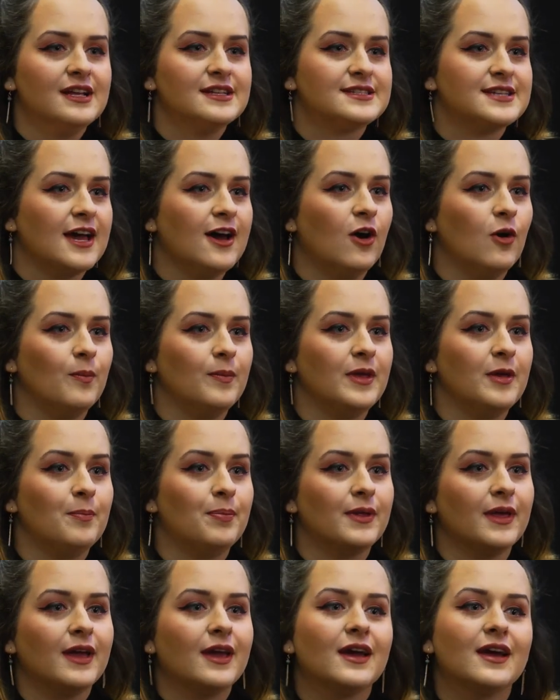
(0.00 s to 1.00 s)
to help me
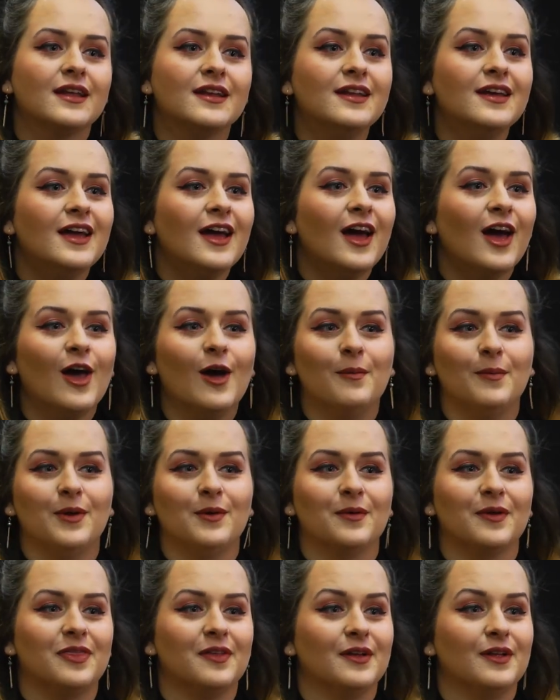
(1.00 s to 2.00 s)
plan, help me
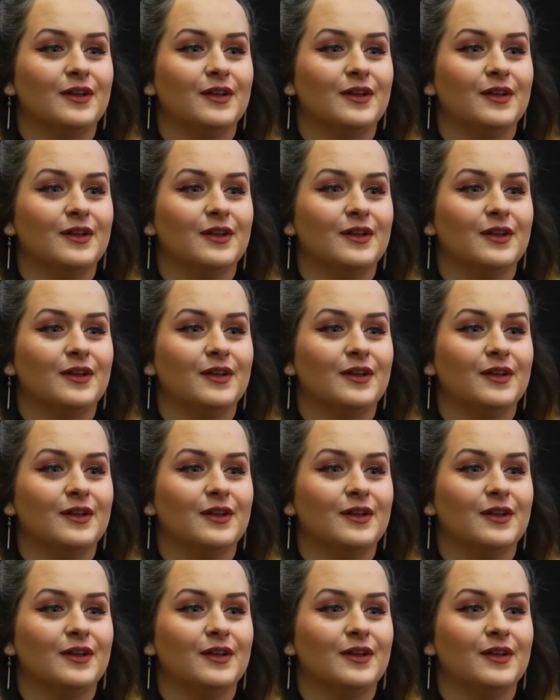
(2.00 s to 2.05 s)
with